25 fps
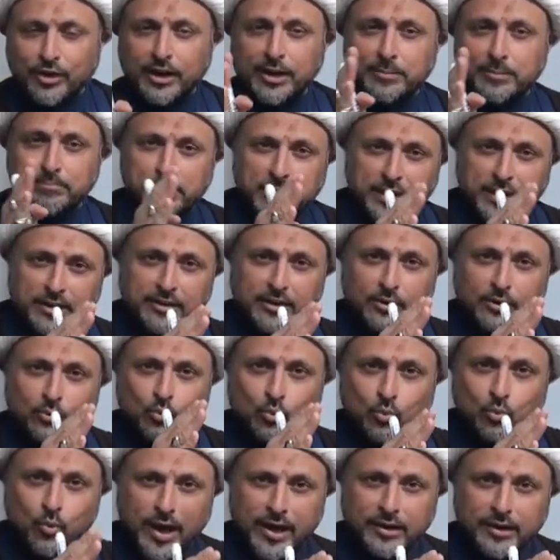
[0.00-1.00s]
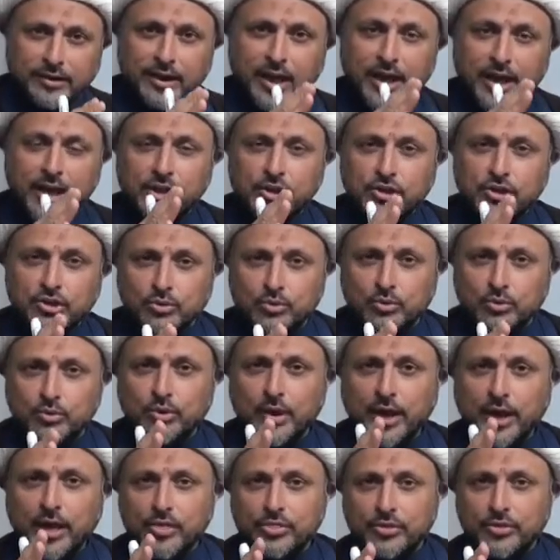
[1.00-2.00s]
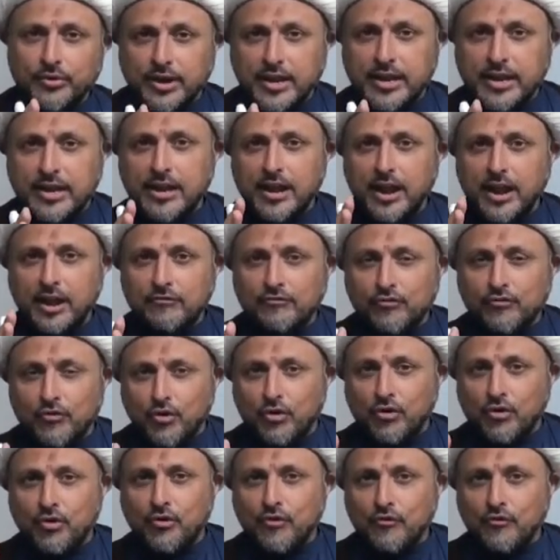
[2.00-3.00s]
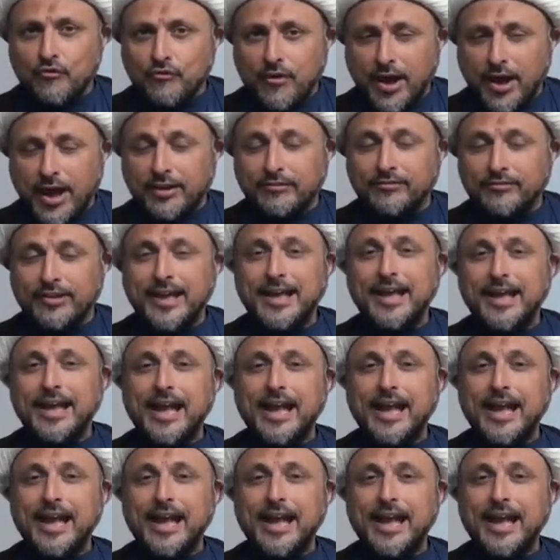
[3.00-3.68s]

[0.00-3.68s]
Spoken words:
Repeat it. 1, 2, 3, 4, 5.